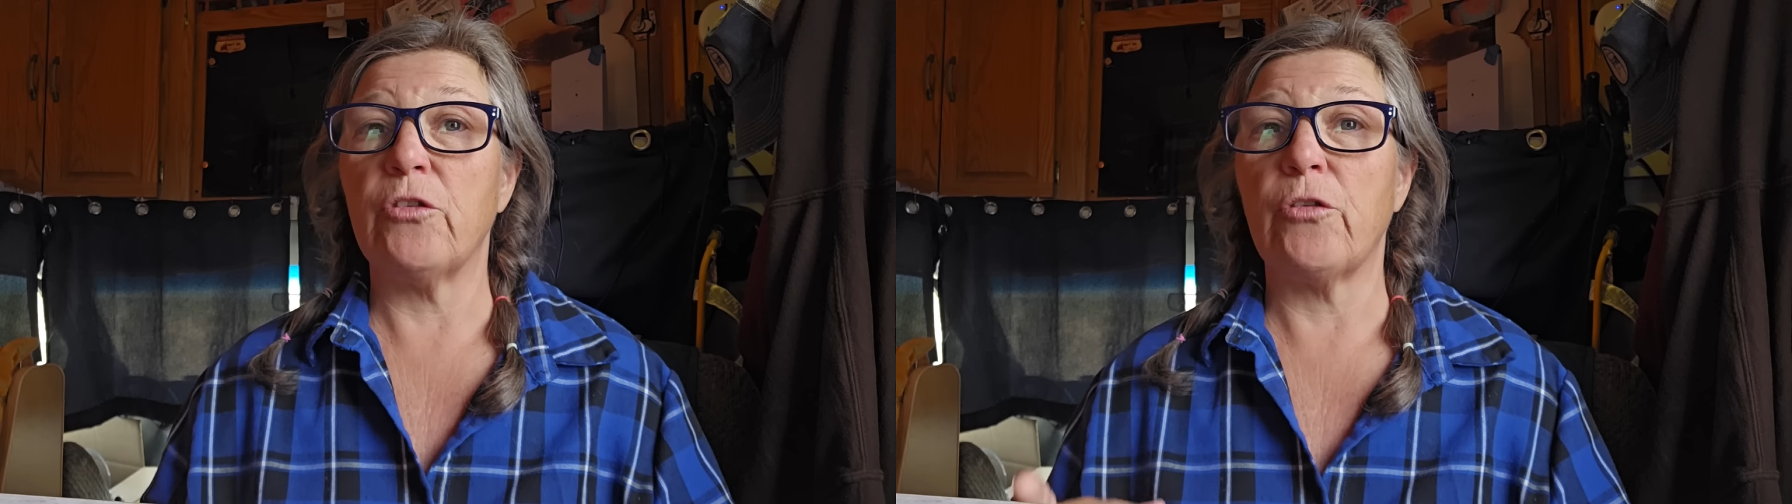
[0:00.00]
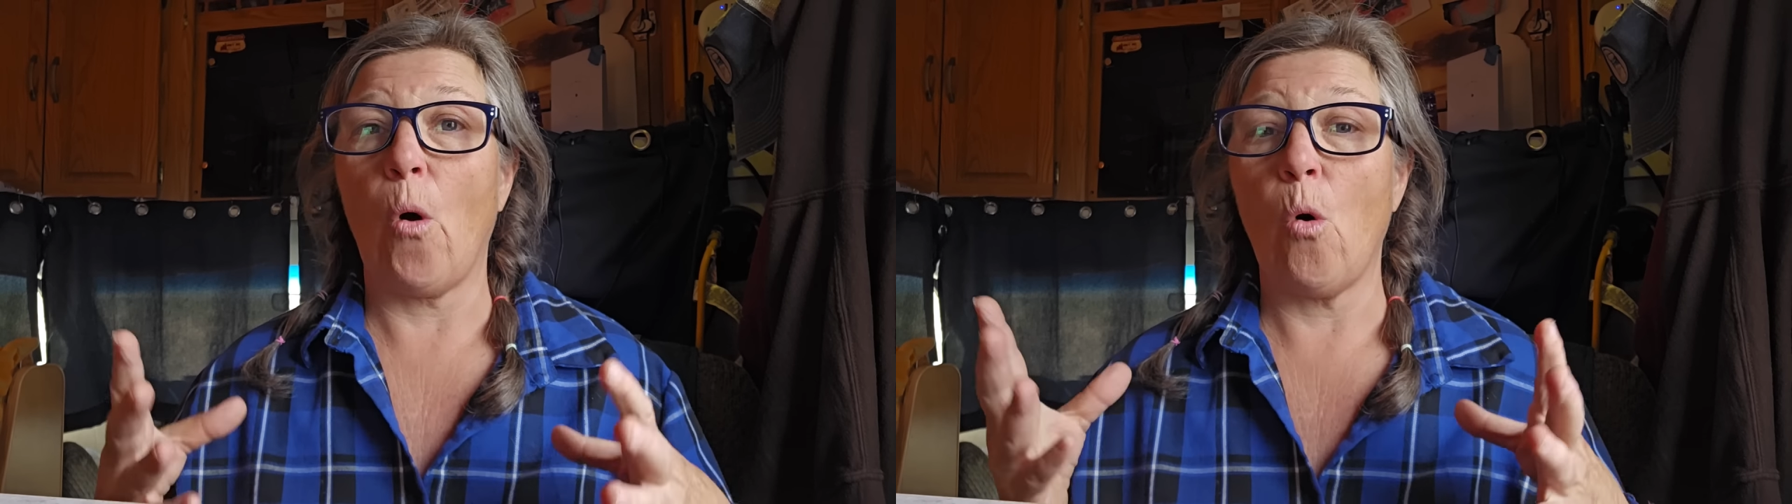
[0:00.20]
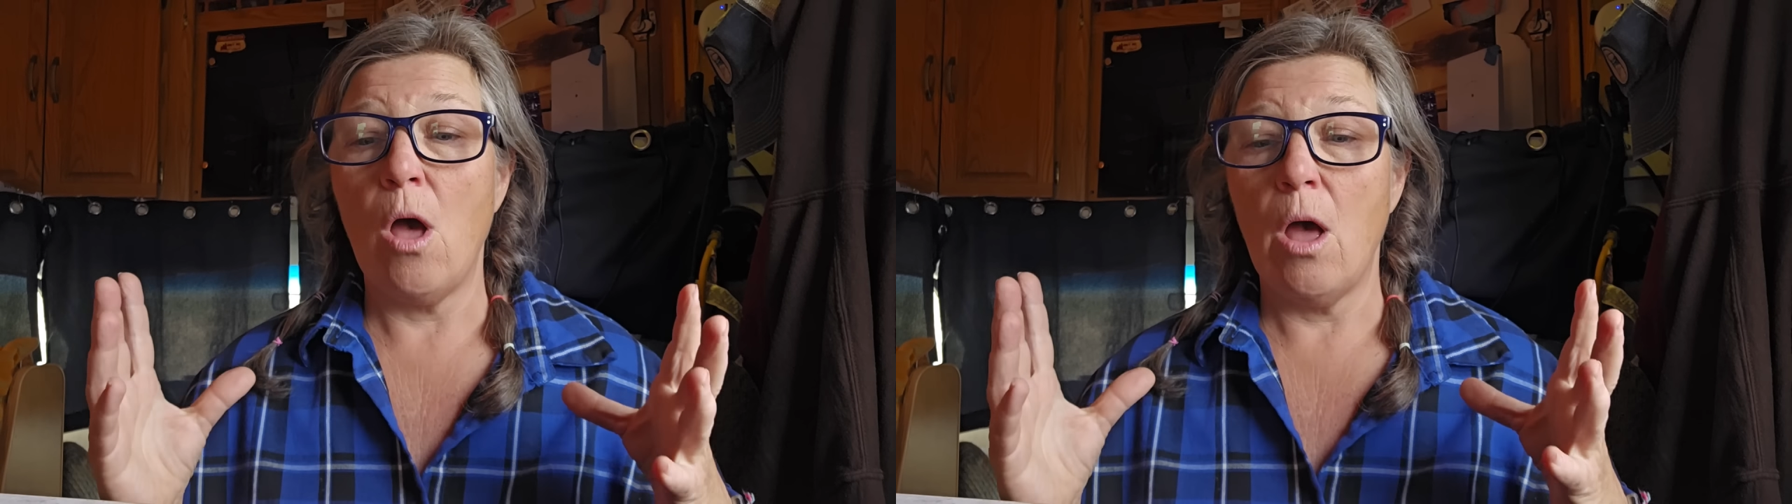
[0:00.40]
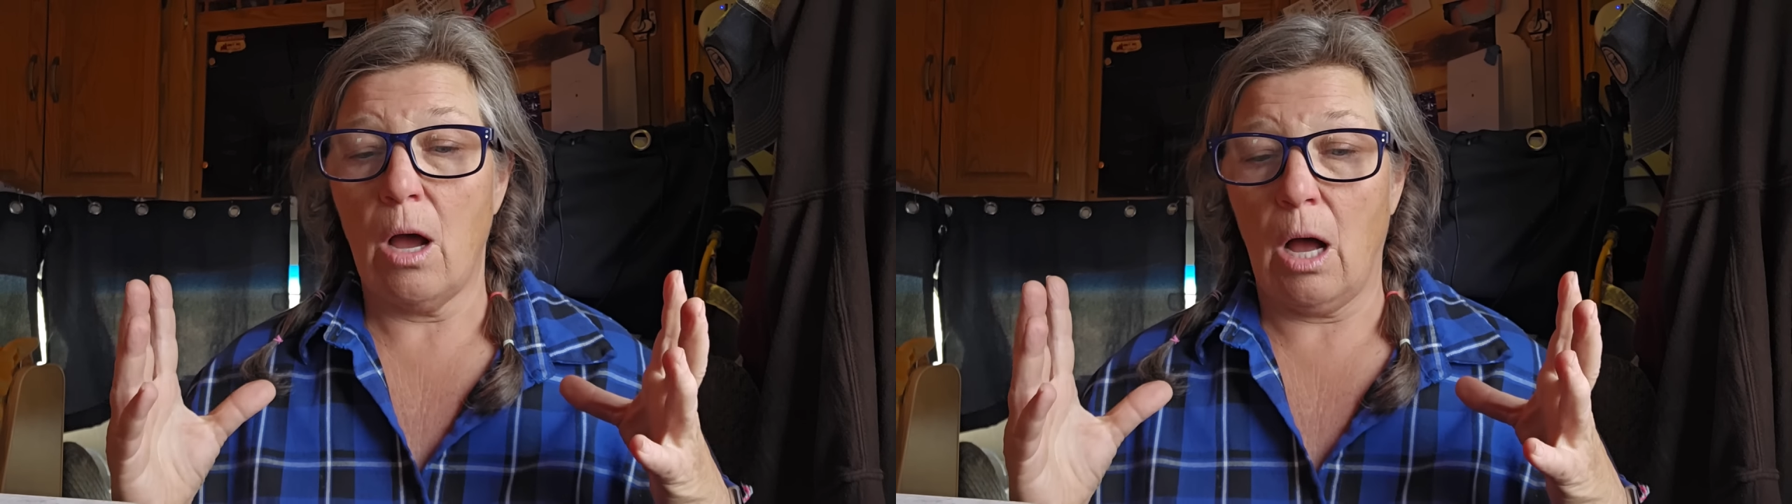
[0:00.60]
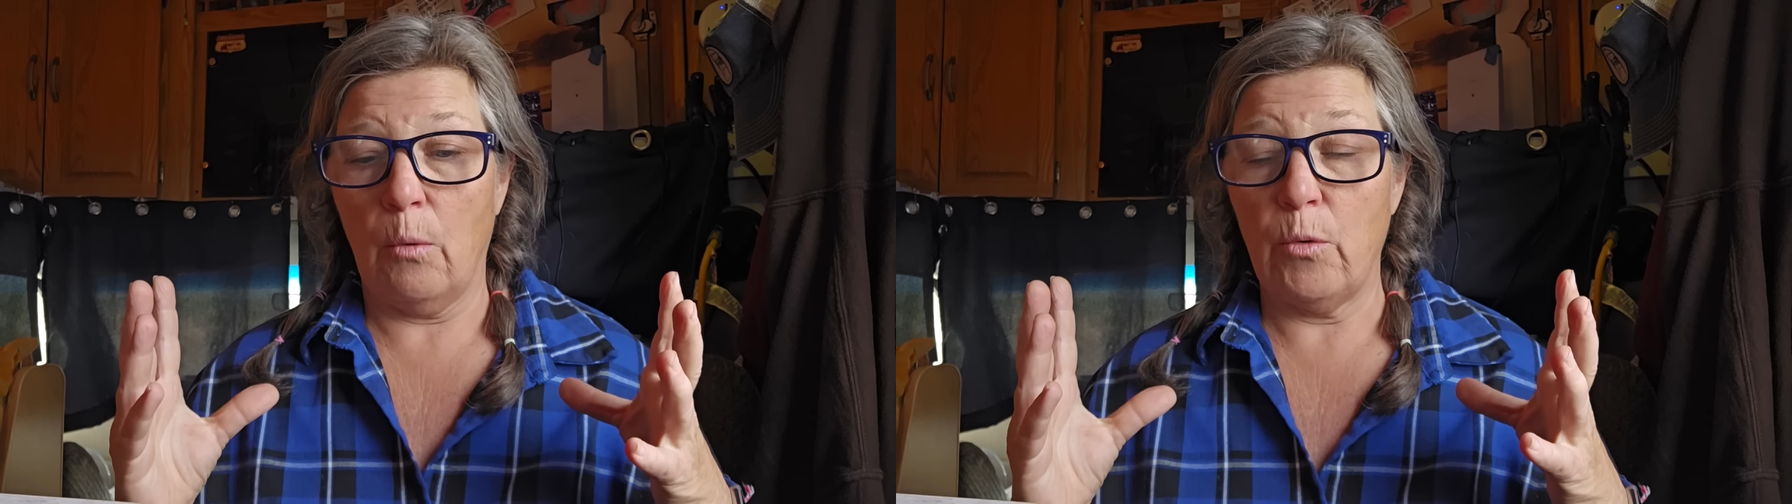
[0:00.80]
So
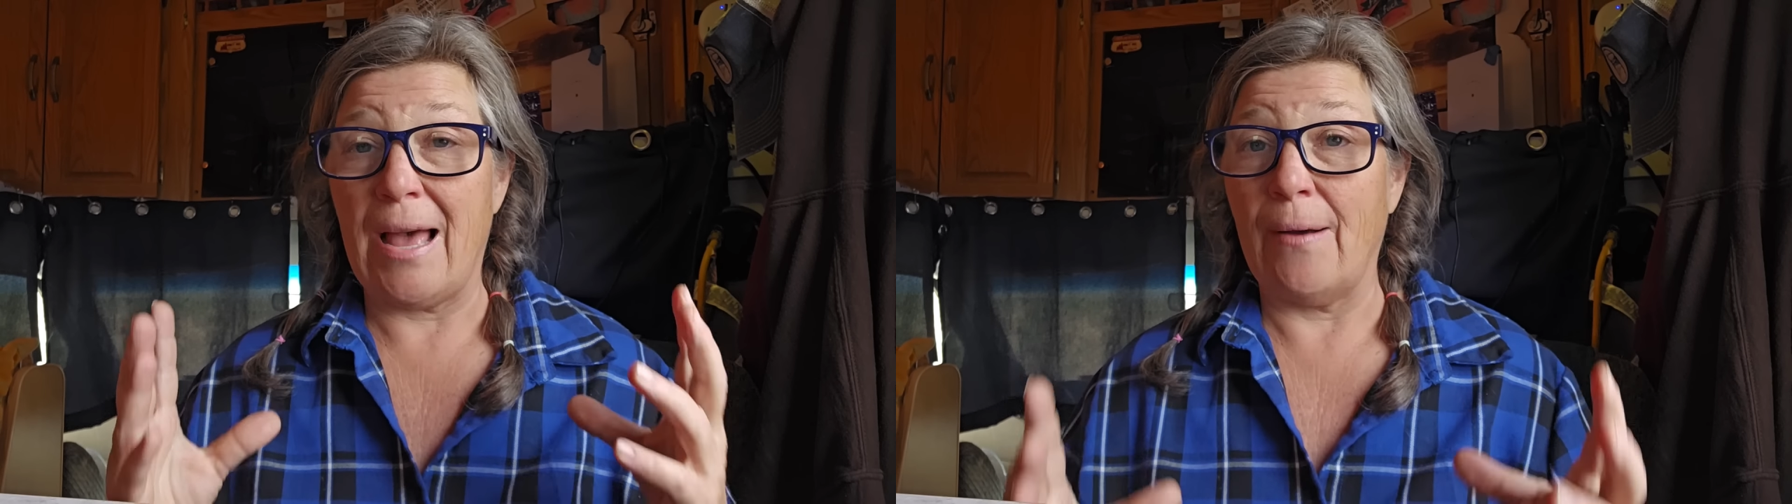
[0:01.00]
we